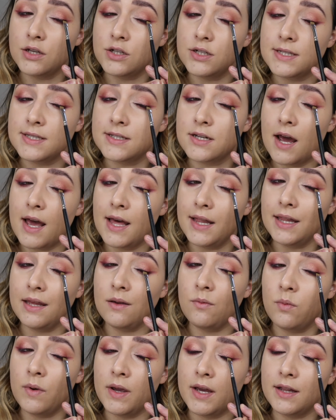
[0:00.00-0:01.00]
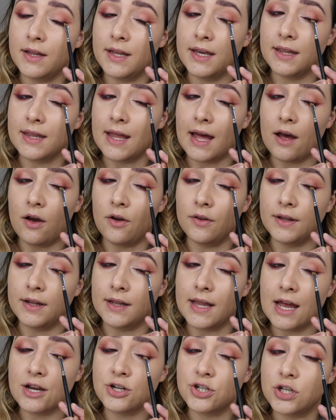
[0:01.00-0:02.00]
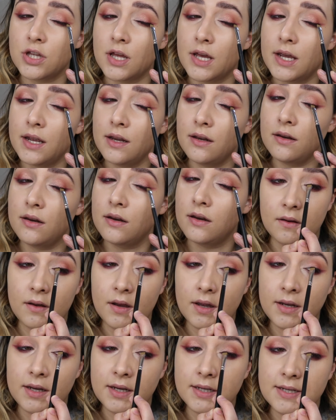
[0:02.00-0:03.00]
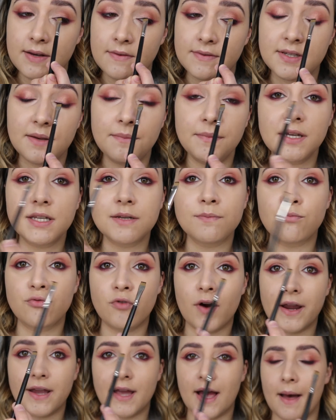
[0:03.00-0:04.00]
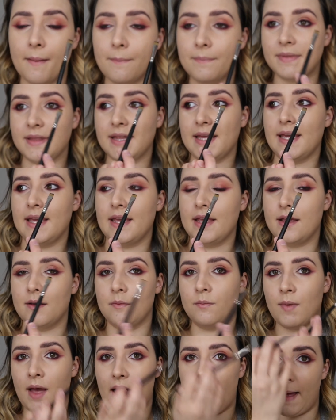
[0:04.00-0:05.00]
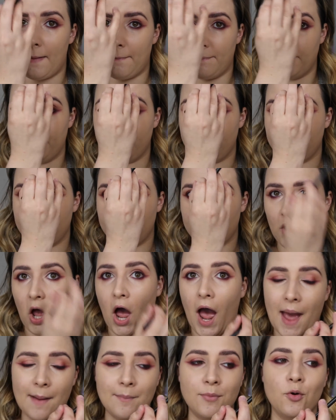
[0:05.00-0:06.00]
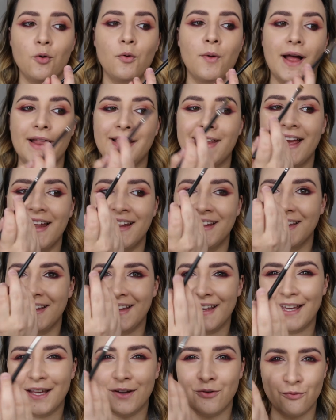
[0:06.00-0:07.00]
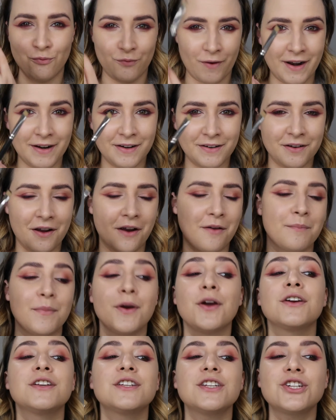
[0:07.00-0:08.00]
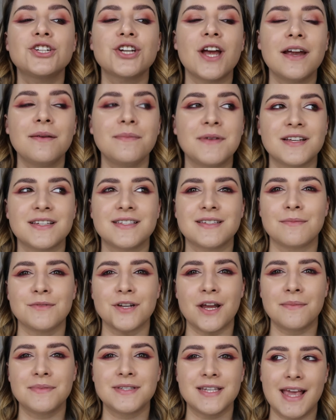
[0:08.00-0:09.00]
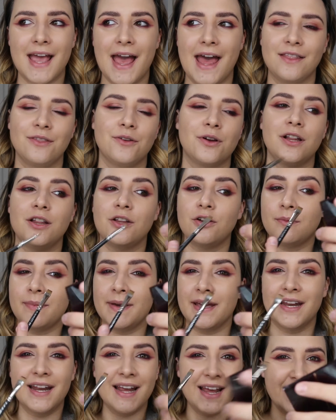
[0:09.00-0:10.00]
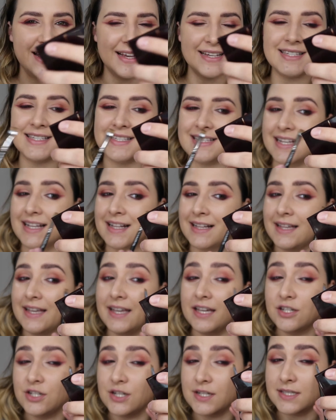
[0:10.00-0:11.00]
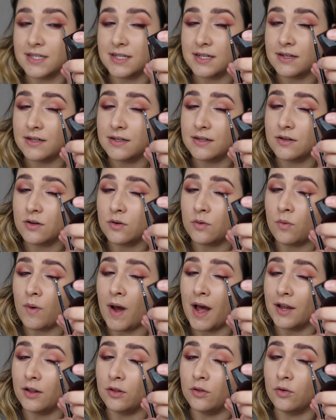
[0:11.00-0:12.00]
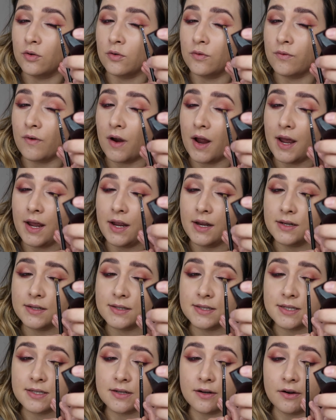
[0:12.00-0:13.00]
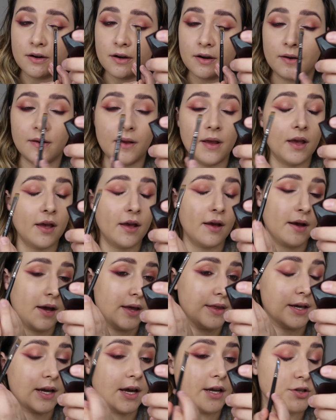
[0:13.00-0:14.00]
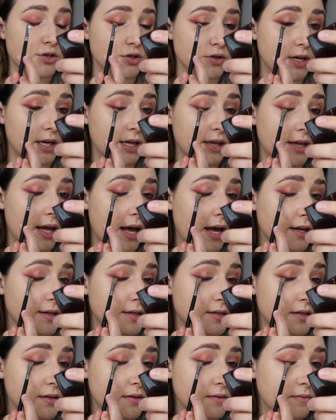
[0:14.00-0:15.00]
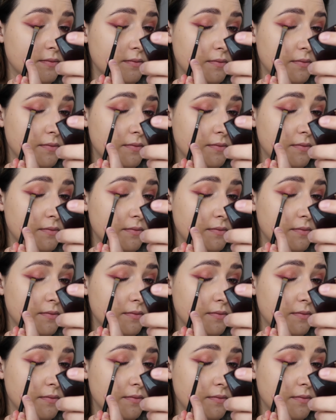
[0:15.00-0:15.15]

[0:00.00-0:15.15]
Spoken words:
and just tightly wiggling that on the lash line. I need to have something to break up the eyeball and then the red kind of burgundy shade, because sometimes it can look a little bit sickly. It doesn't quite look right. So I think I do need that